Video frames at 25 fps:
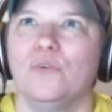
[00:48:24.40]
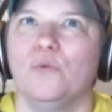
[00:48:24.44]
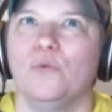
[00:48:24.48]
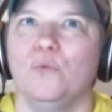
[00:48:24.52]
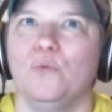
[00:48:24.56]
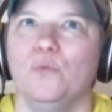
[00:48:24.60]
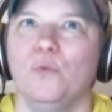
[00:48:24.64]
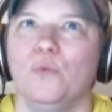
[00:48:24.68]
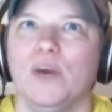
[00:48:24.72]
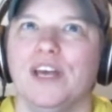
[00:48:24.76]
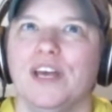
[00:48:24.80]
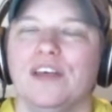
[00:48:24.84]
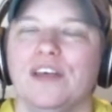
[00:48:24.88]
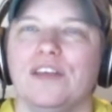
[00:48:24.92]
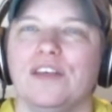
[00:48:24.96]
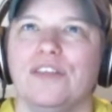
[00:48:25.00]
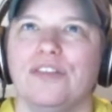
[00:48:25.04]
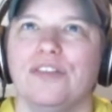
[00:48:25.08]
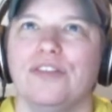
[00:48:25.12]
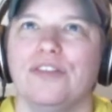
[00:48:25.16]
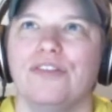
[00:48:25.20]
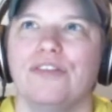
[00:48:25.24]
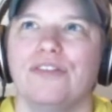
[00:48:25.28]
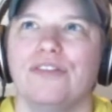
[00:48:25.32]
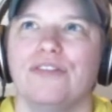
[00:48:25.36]
with,
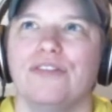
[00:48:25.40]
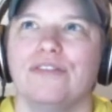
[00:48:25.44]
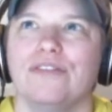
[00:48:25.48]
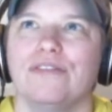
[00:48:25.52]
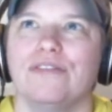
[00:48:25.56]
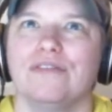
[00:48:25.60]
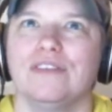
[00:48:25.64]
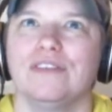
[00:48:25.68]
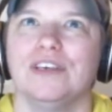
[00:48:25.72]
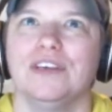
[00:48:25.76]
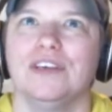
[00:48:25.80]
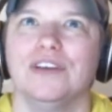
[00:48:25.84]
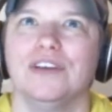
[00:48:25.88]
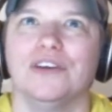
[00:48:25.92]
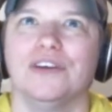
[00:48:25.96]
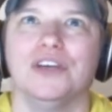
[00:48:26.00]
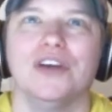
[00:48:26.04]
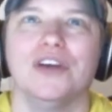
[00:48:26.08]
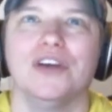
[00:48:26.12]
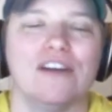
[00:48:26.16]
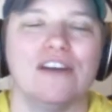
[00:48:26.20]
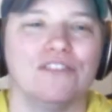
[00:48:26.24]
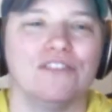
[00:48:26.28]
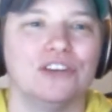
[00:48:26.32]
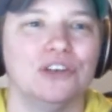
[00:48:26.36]
you
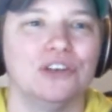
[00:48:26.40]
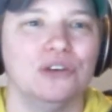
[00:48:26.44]
have